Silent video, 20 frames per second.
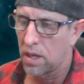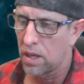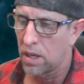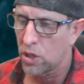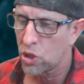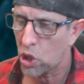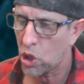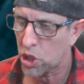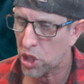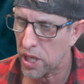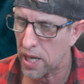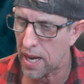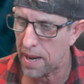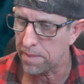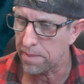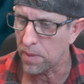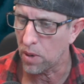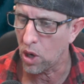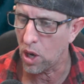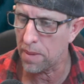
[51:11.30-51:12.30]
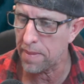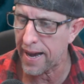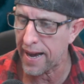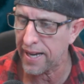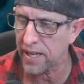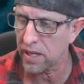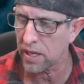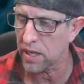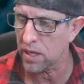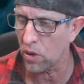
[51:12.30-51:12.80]
Joshy M, I'm
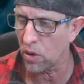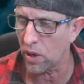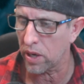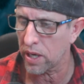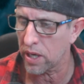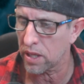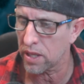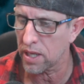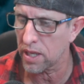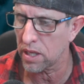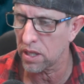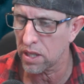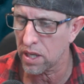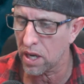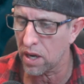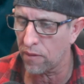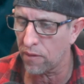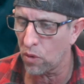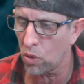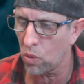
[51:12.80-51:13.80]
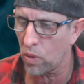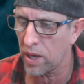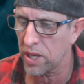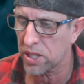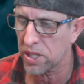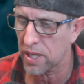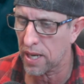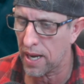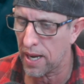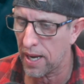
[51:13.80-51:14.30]
18, 19 at the end of the year. I've
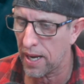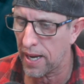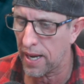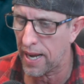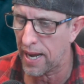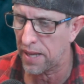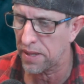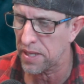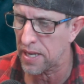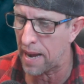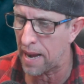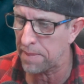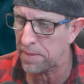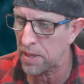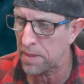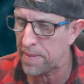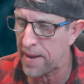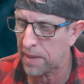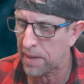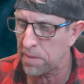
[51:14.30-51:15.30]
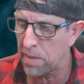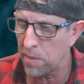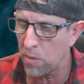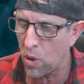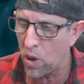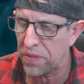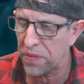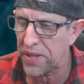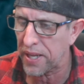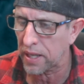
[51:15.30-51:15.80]
always had the army in the back of my
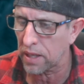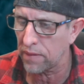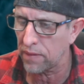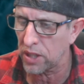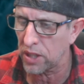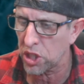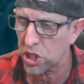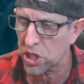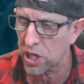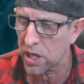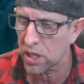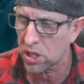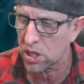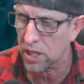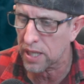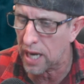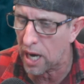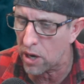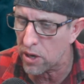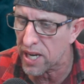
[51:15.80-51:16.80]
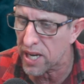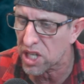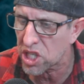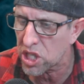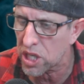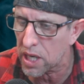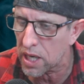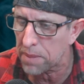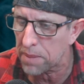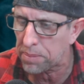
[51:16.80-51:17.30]
mind, thinking of enlisting to go next
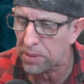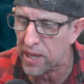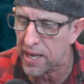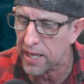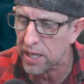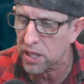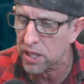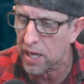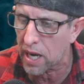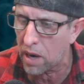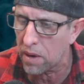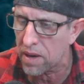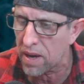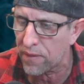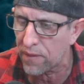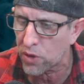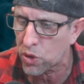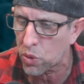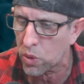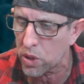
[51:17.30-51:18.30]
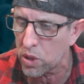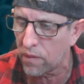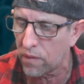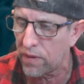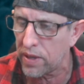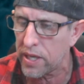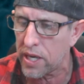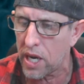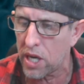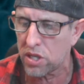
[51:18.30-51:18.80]
year, planning to go infantry. Your
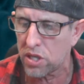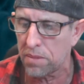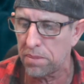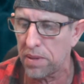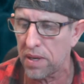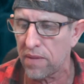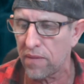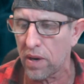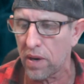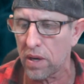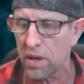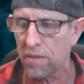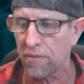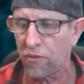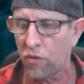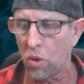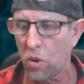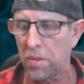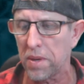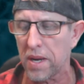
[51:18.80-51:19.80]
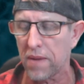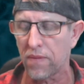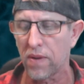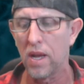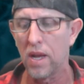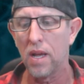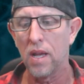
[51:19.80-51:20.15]
videos have been very informative.